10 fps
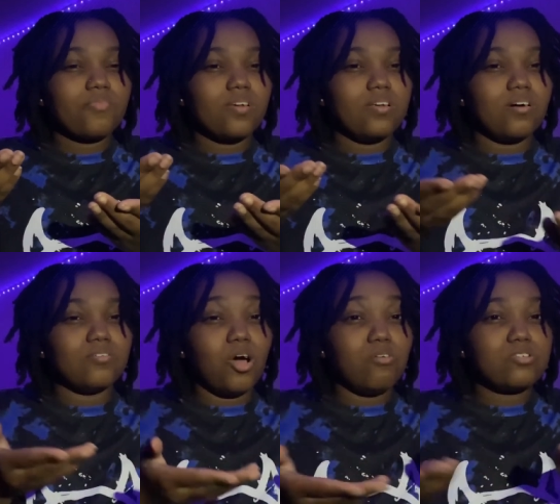you know
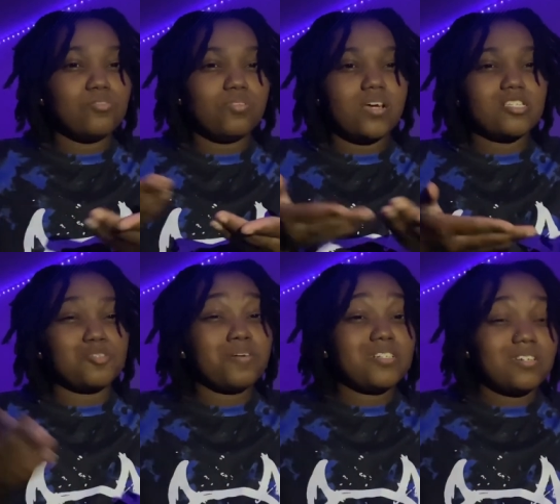those two things
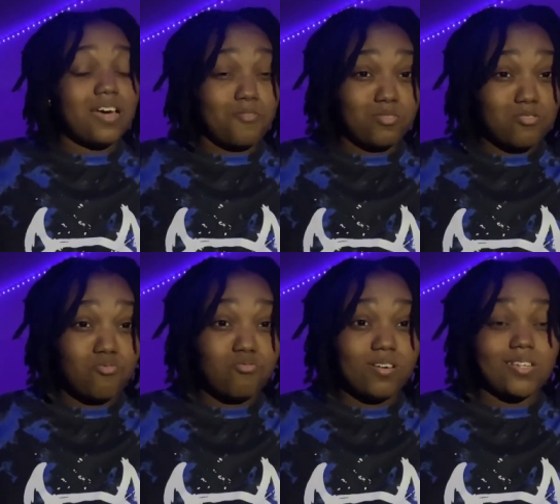especially like was
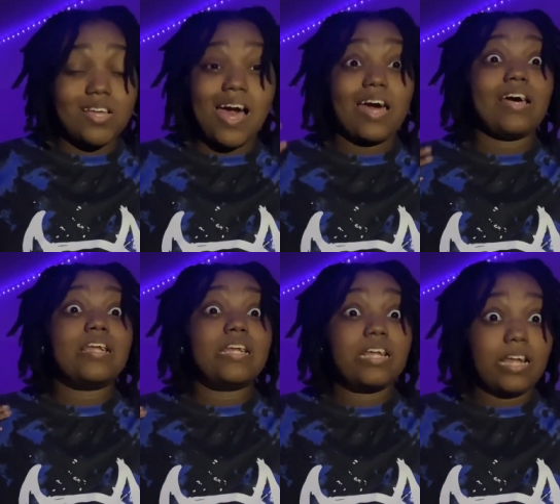cool because i had a
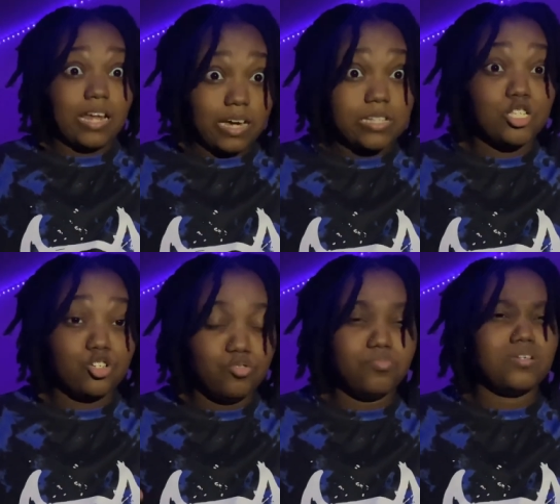lot to
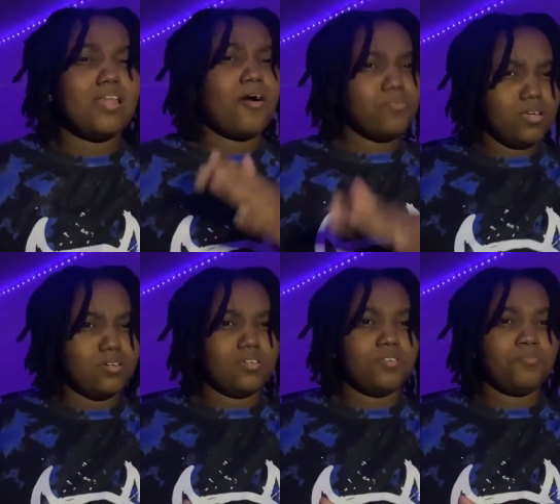do but now we
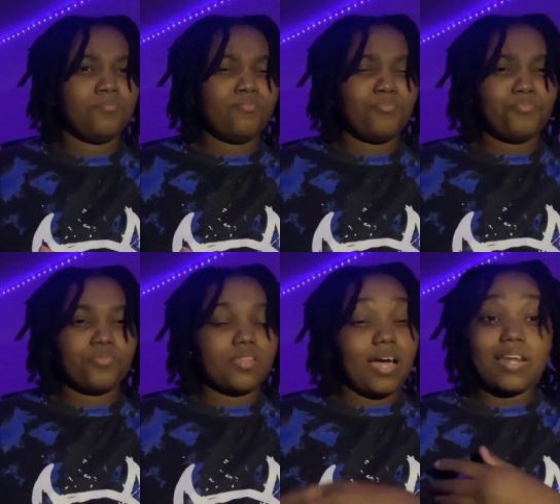good
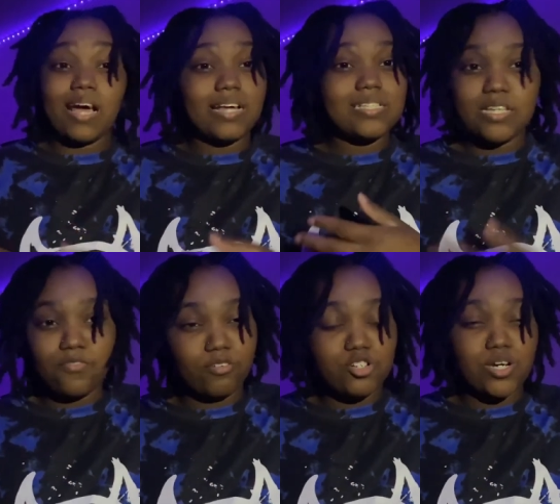i got stuff
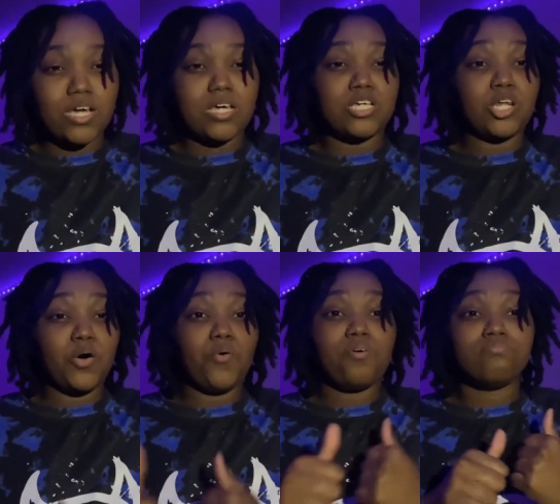on track you
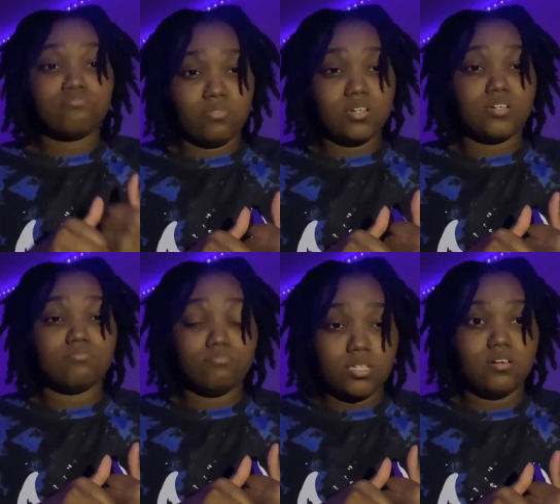know when
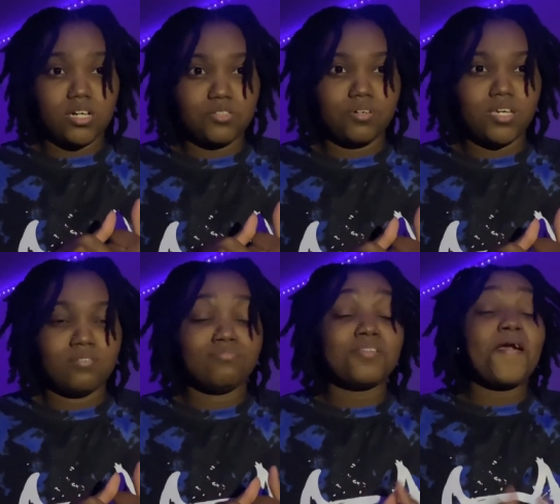we graduate
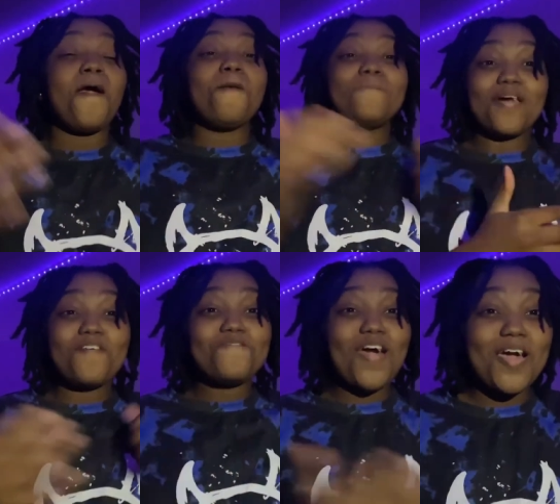matter
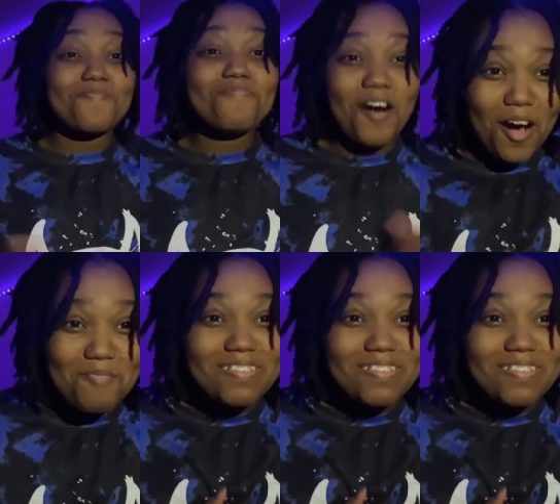of fact prom